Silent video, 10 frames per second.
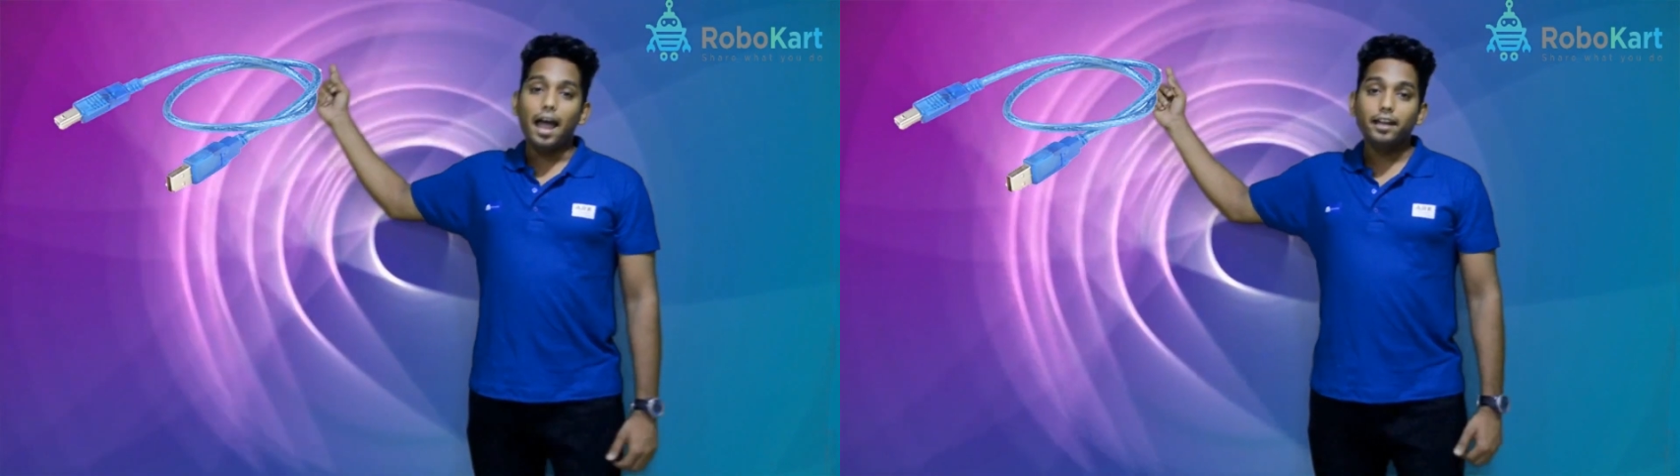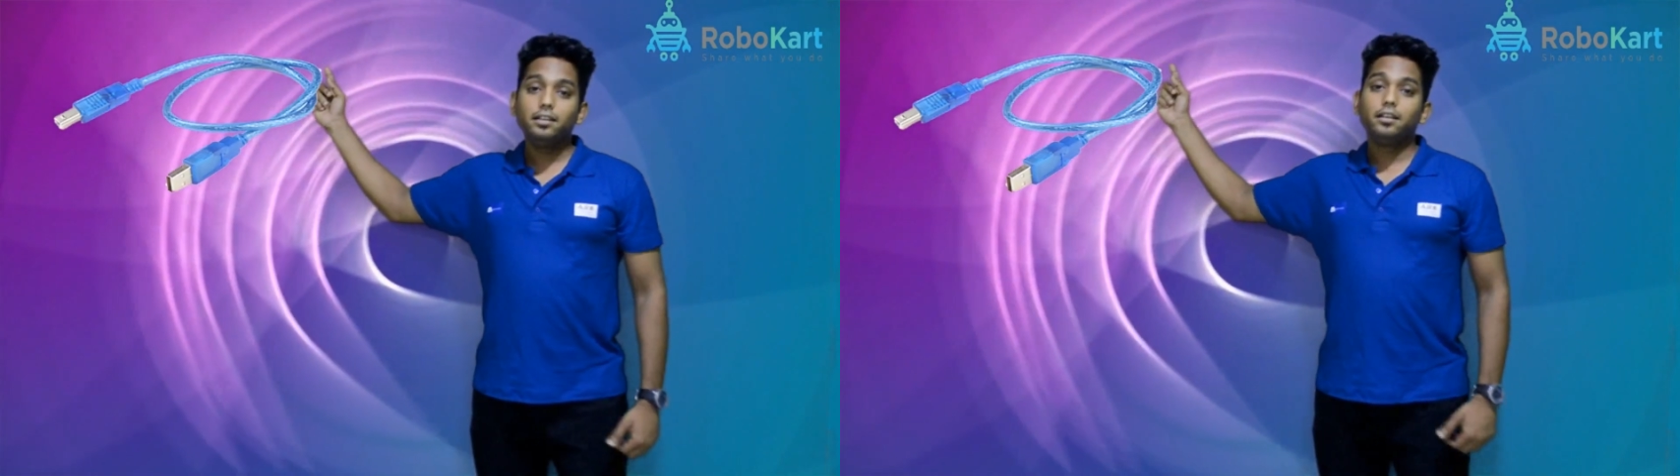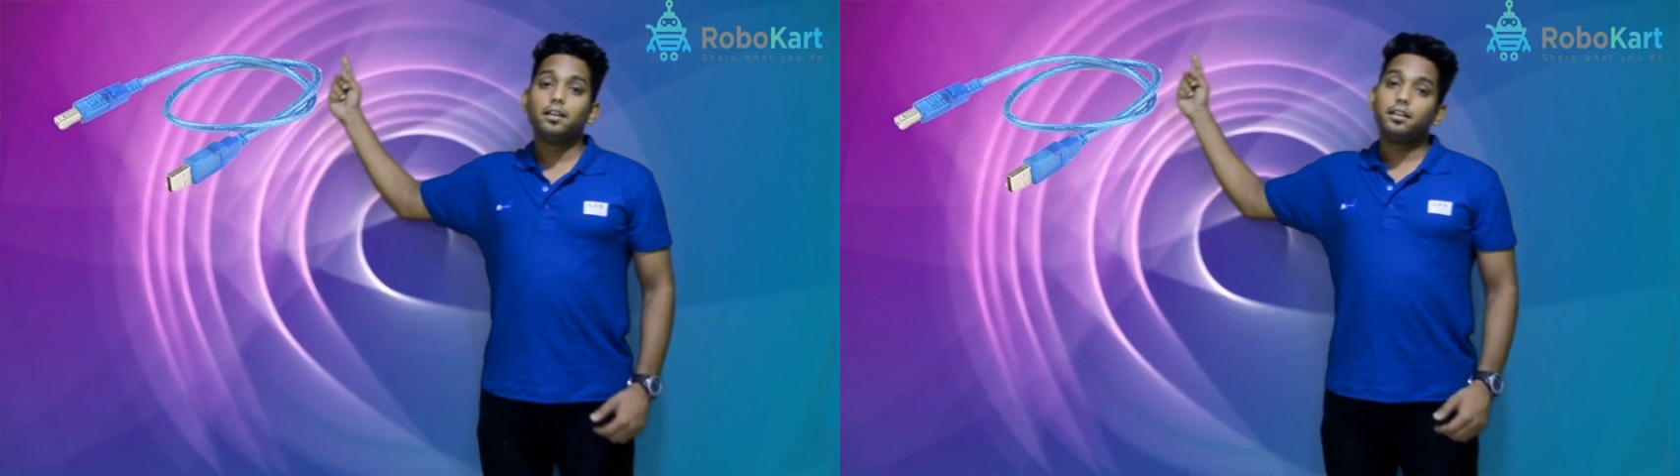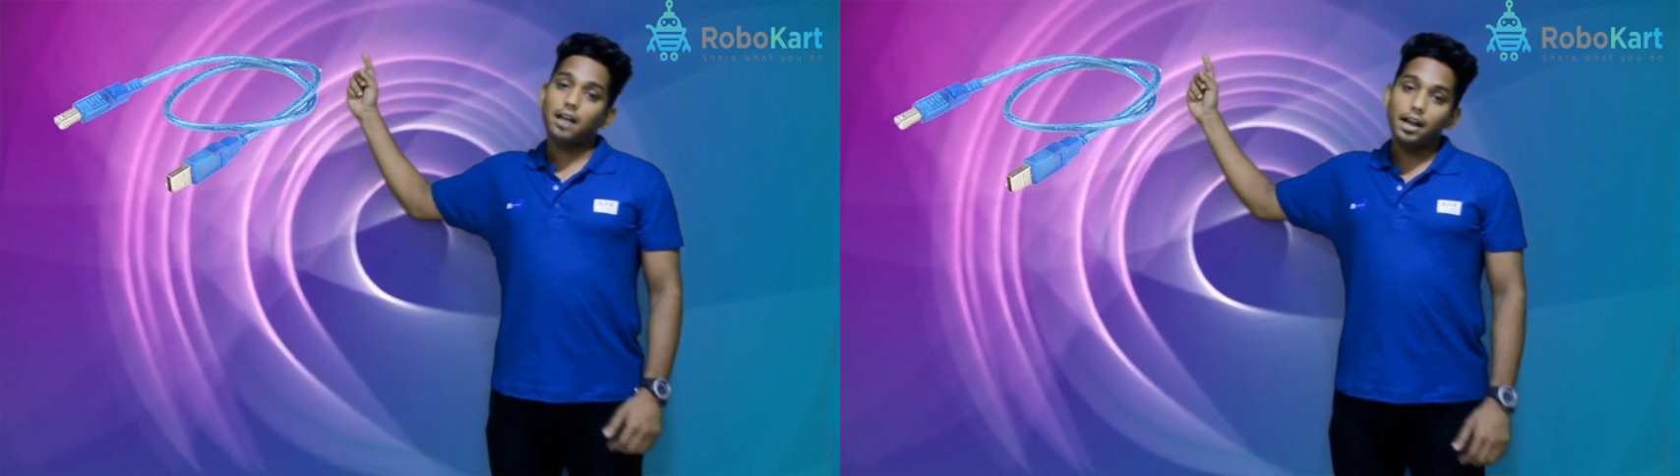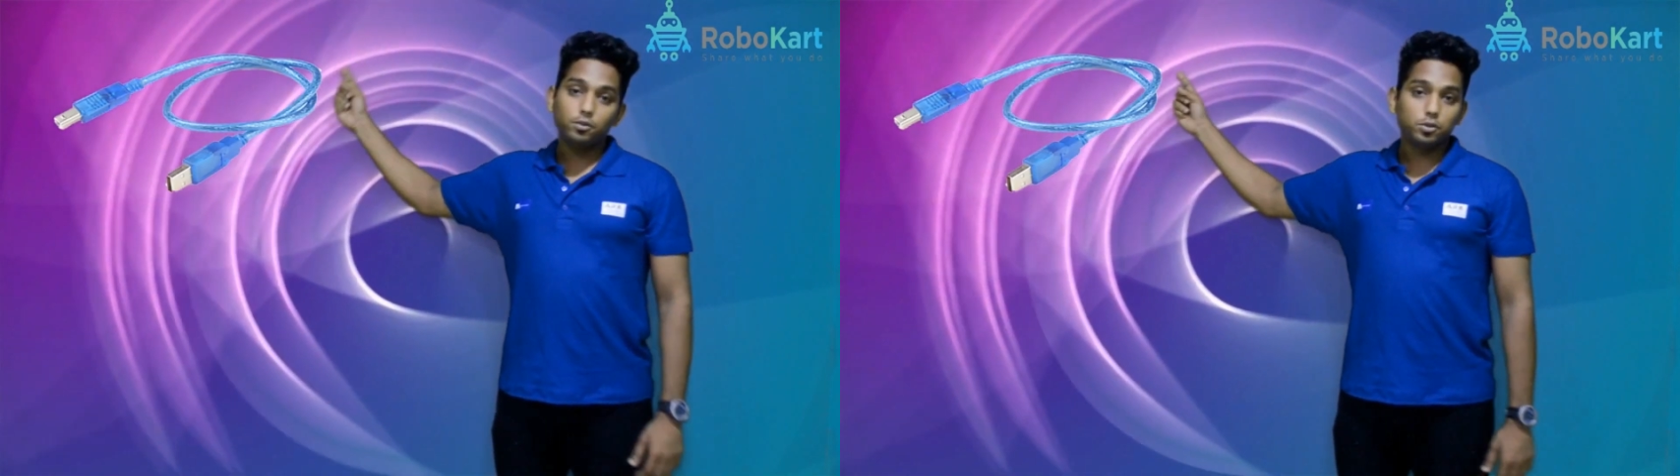and
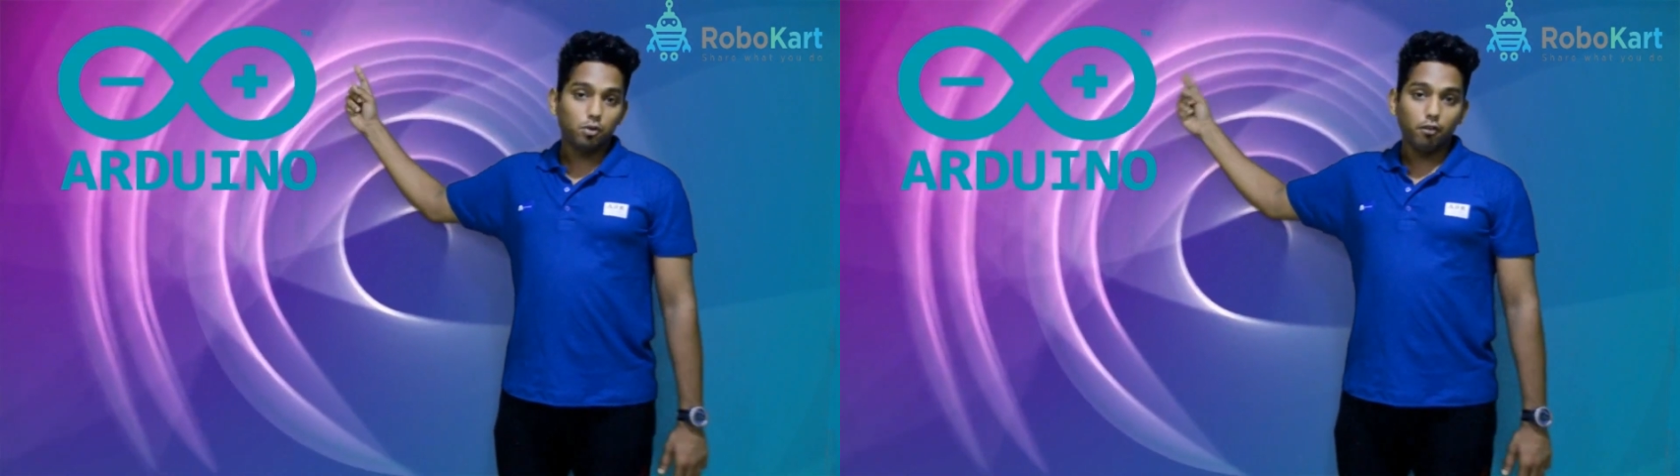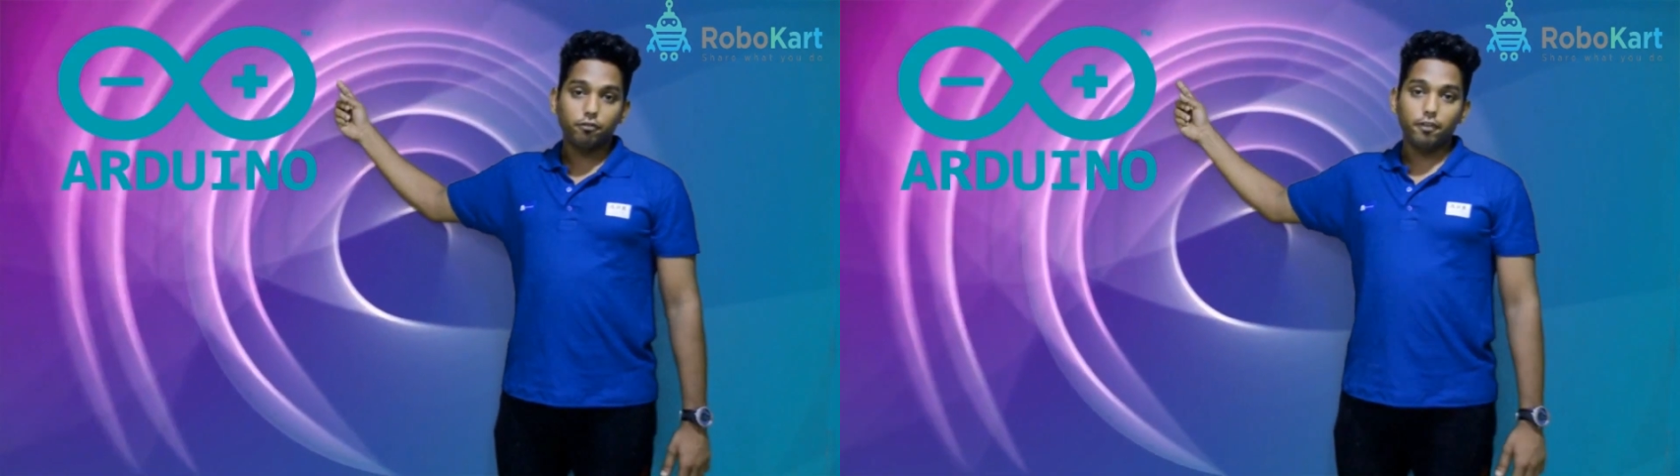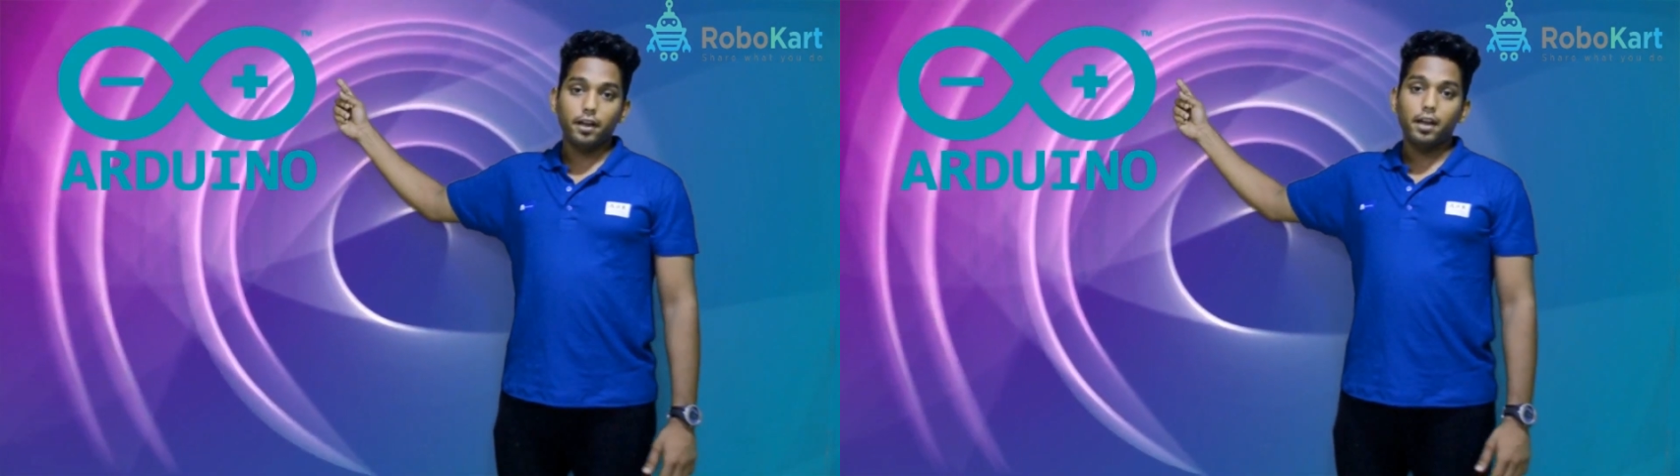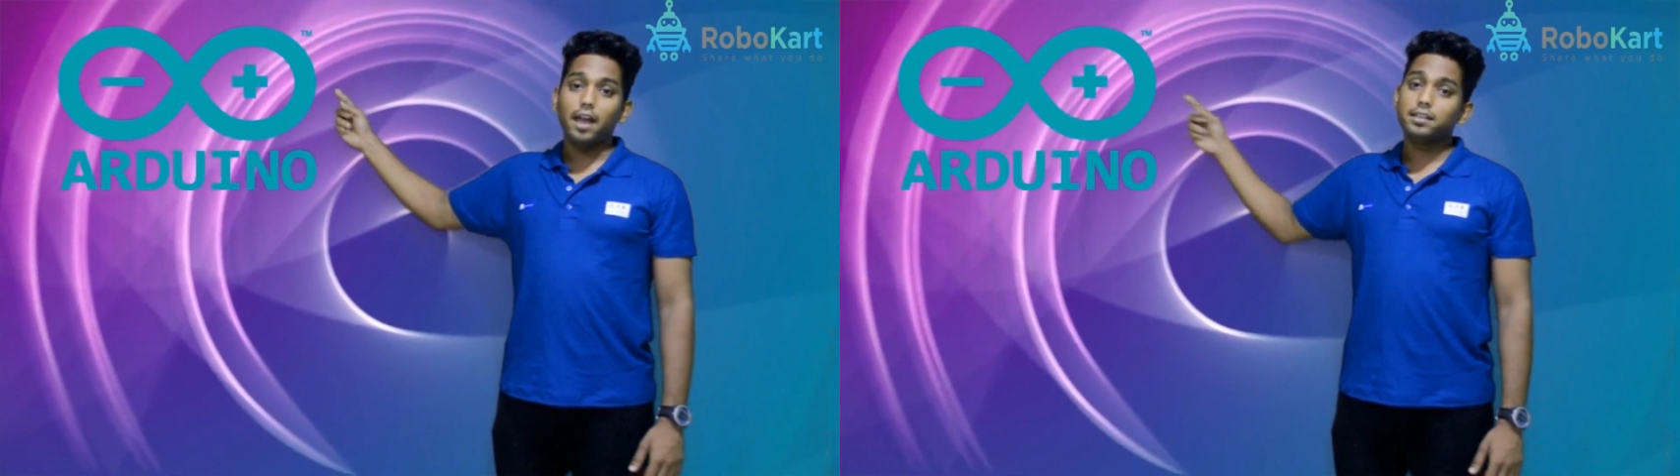Arduino software.